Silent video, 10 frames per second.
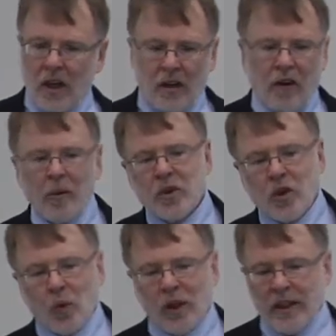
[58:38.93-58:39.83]
Farmers
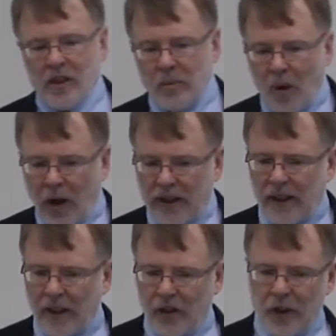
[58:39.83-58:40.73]
are willing to market
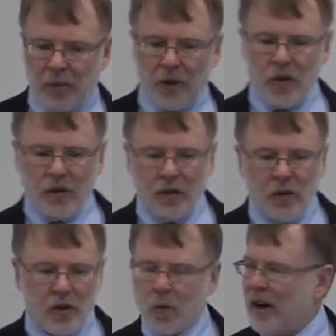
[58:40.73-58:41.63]
healthy produced
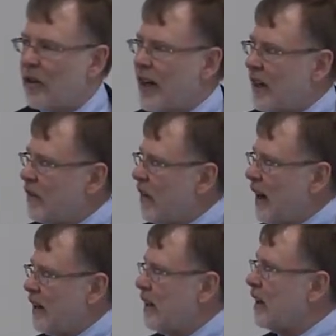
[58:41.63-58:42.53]
foods wherever they can
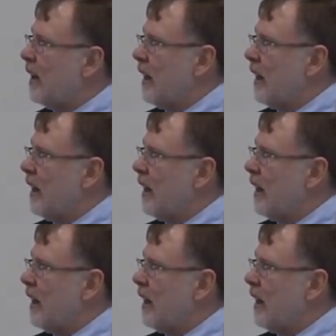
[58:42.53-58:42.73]
find it.